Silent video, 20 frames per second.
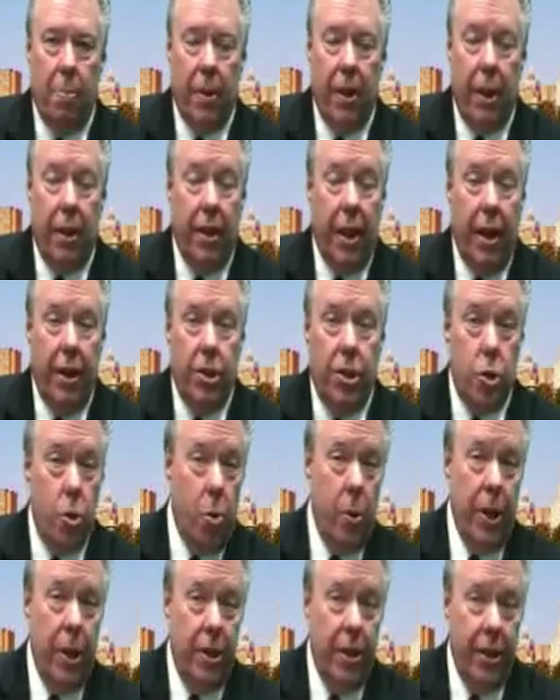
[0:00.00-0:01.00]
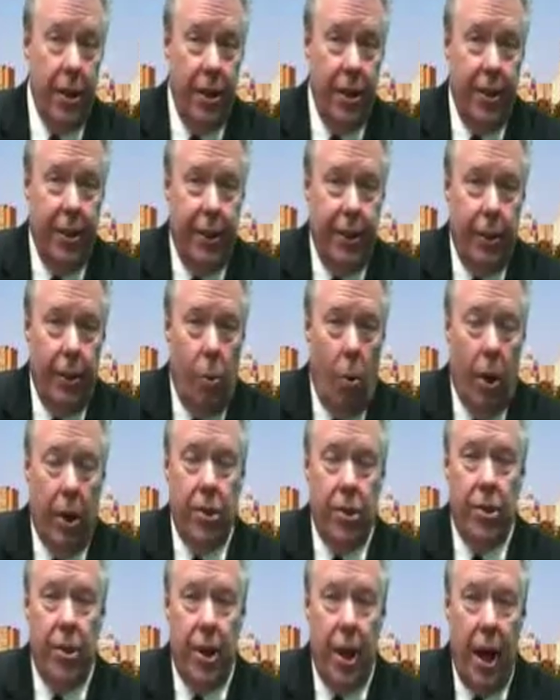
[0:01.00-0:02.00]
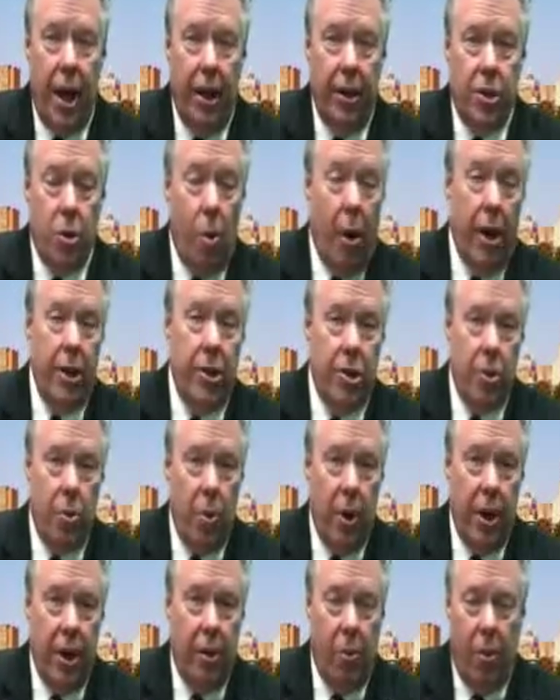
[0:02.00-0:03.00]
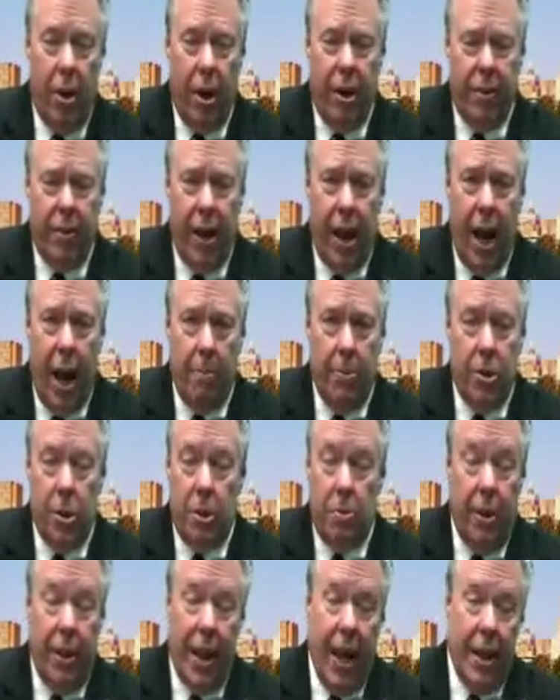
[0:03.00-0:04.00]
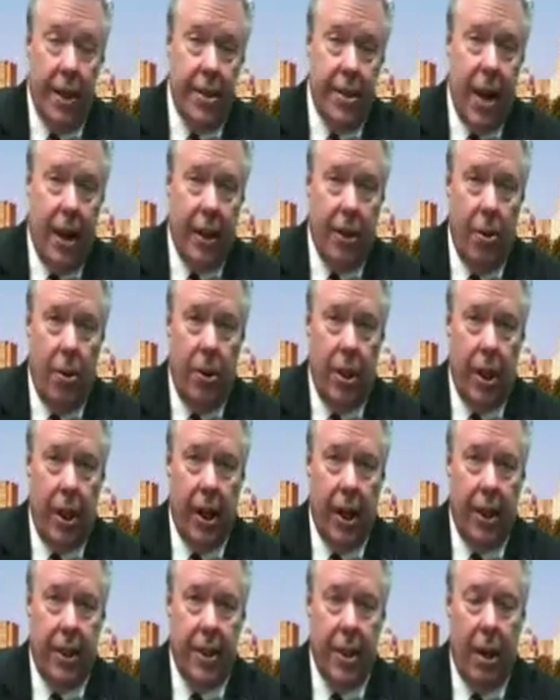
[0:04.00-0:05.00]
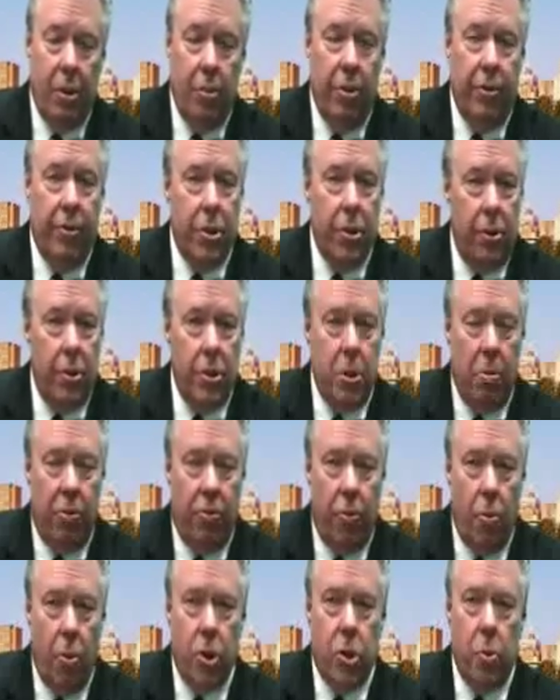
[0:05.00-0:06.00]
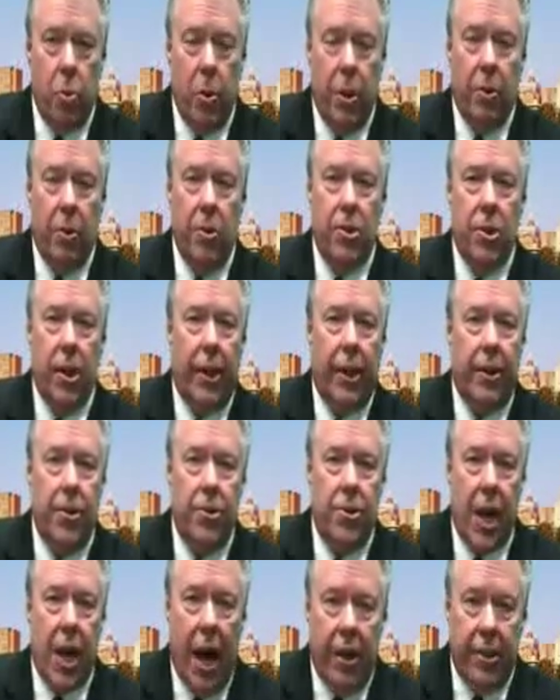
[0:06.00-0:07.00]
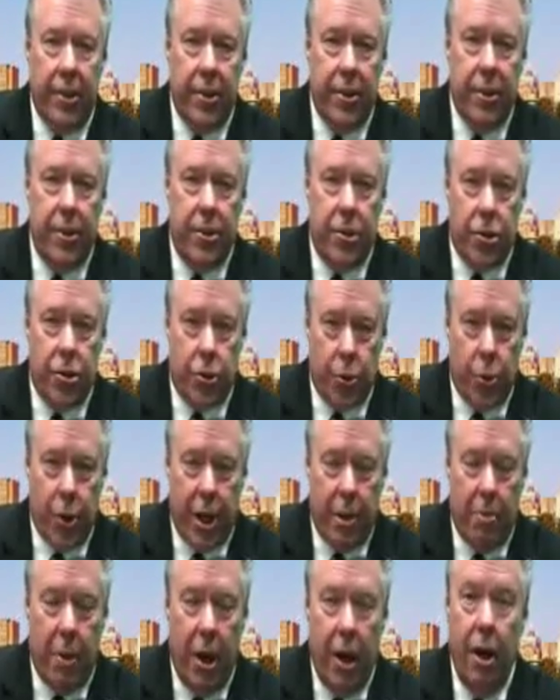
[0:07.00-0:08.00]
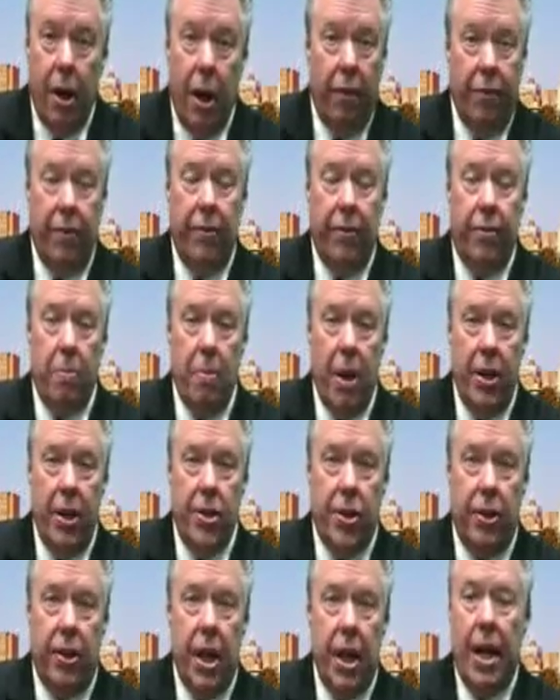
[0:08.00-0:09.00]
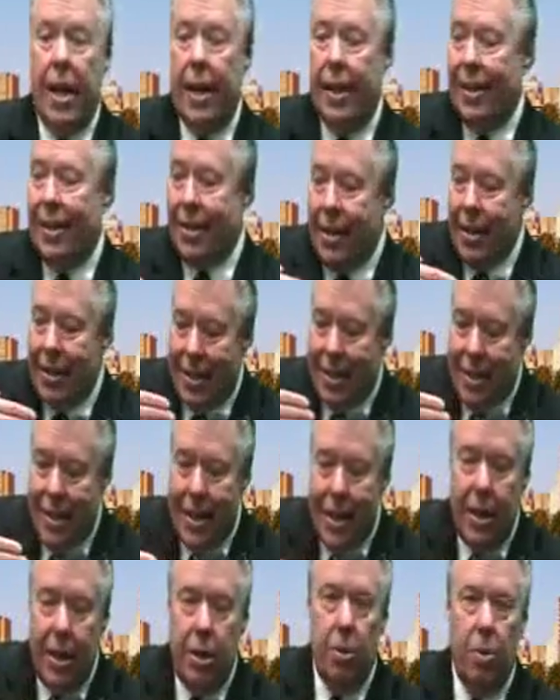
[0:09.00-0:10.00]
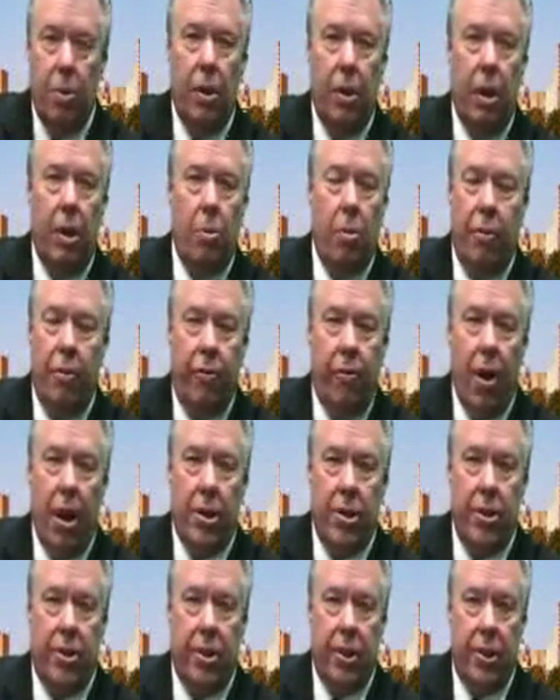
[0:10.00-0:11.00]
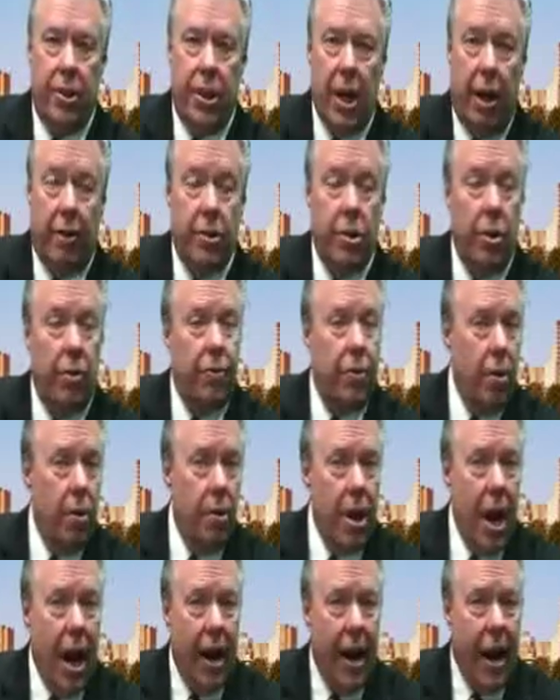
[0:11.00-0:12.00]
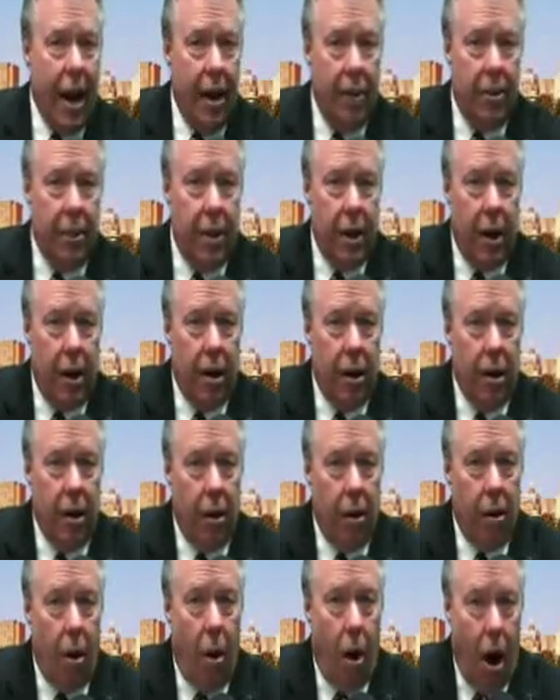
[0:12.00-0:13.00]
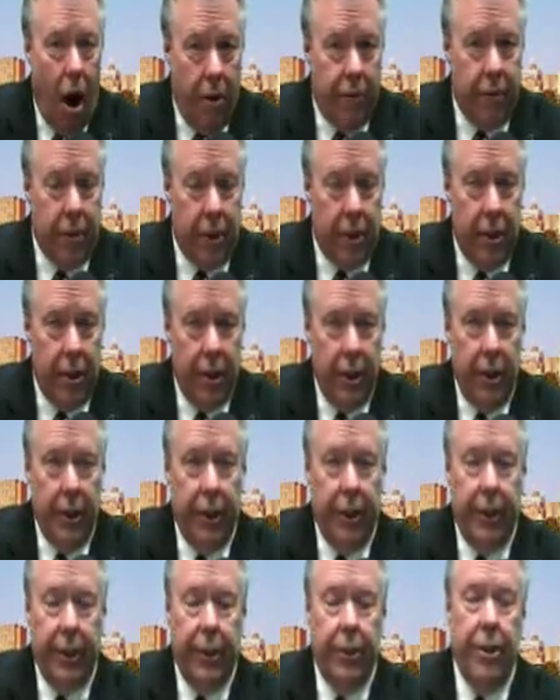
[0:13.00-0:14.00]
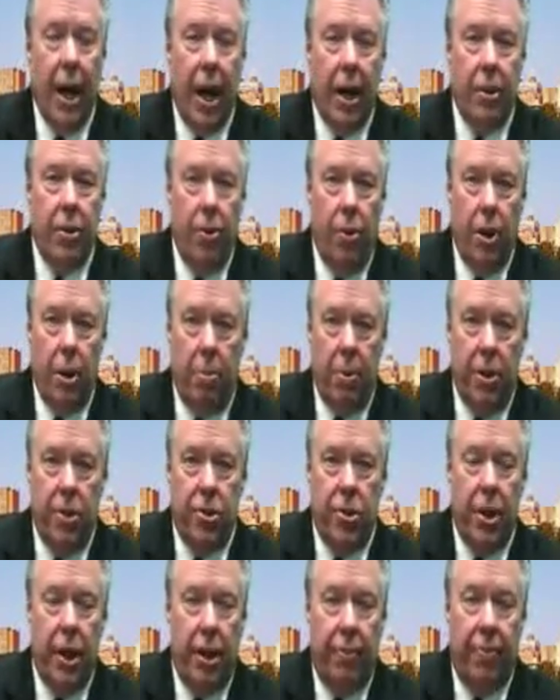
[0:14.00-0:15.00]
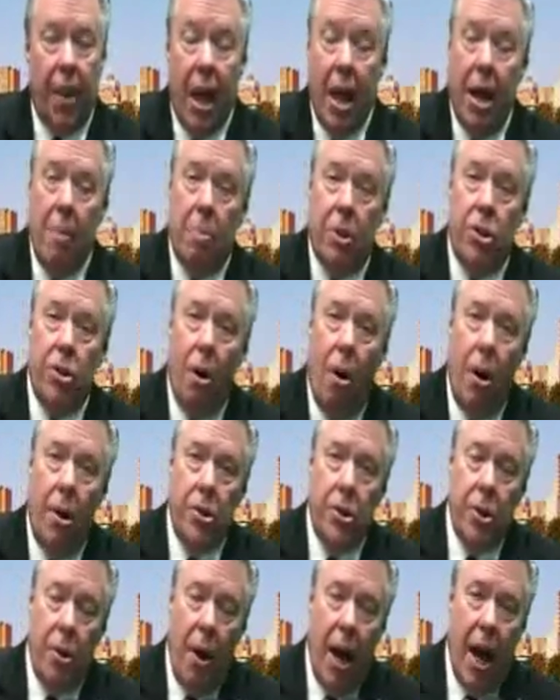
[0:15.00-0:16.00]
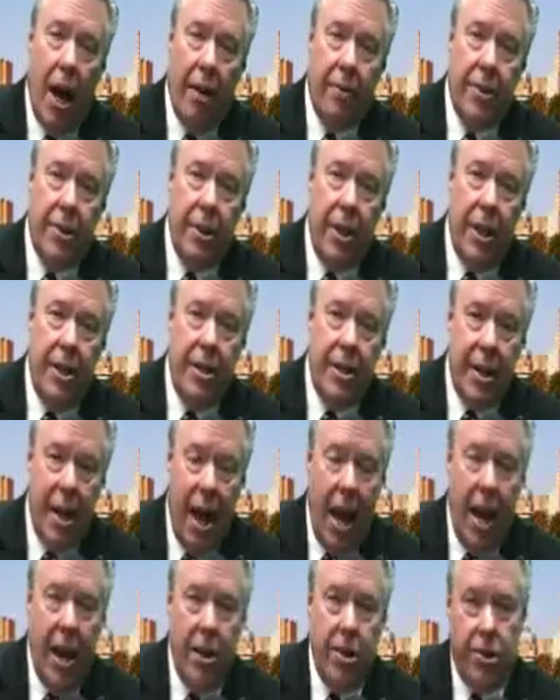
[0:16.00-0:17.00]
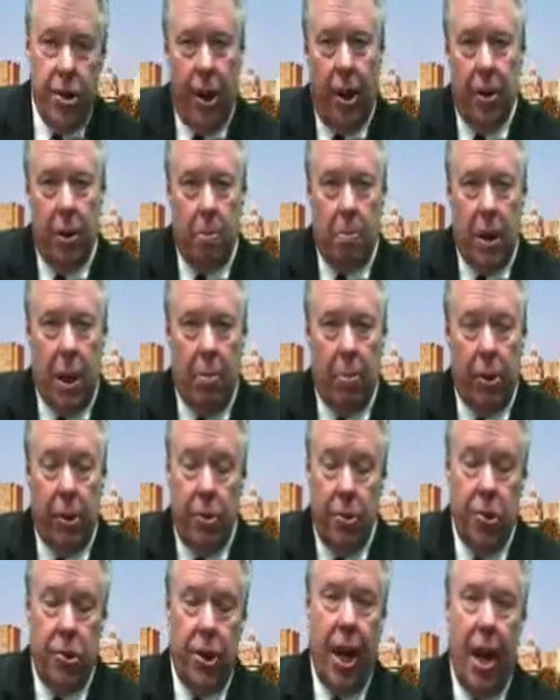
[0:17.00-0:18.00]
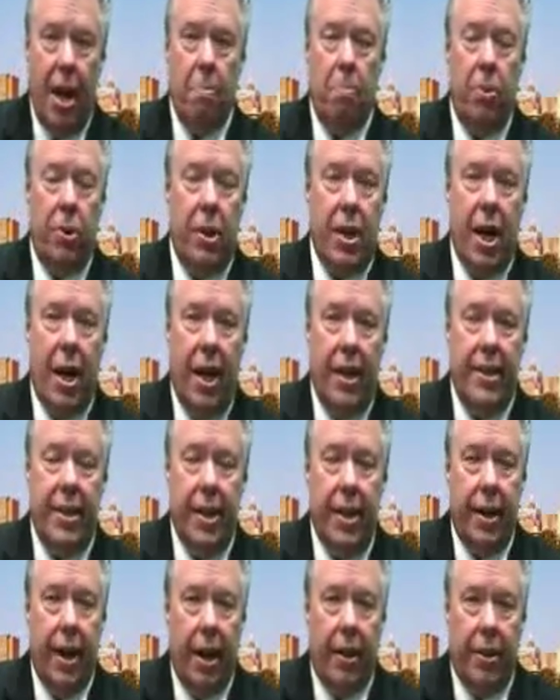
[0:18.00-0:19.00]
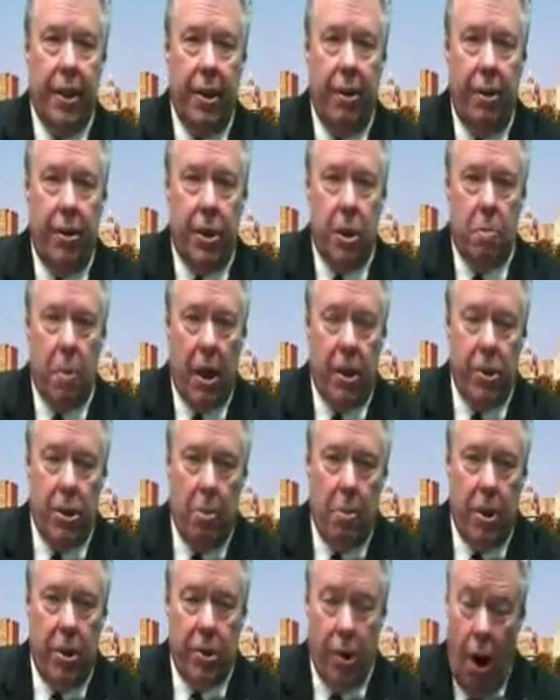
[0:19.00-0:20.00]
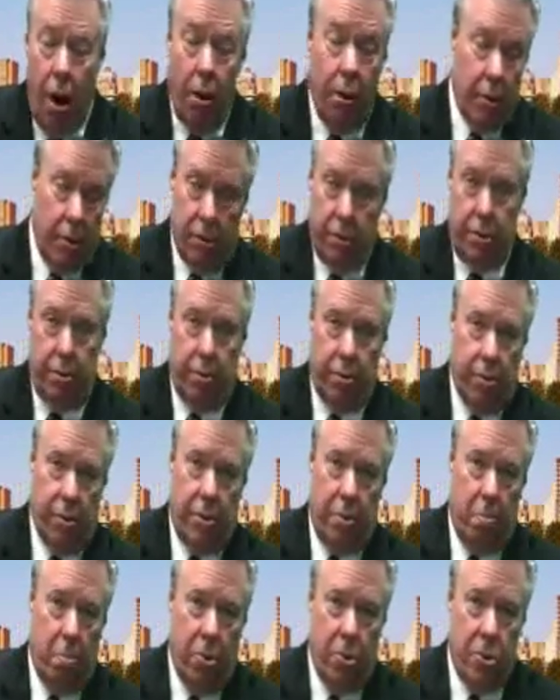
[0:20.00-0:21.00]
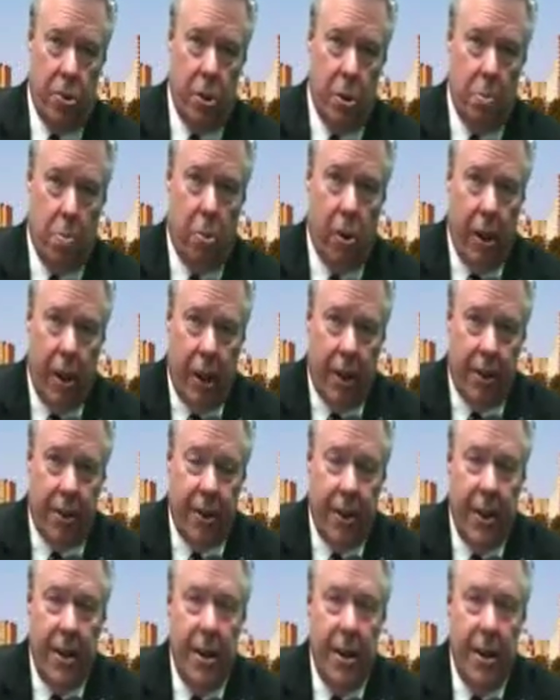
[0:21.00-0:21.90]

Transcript: and then they tweet once a day, twice a week, whatever it happens to be. That's not going to get it done. We've told you before, Twitter is like this constant stream of information. It continually refreshes itself. So if you're not out there often, you're not going to be seen. But you also have to engage other people. You just can't put content out there and expect somebody to say, oh, this person's brilliant.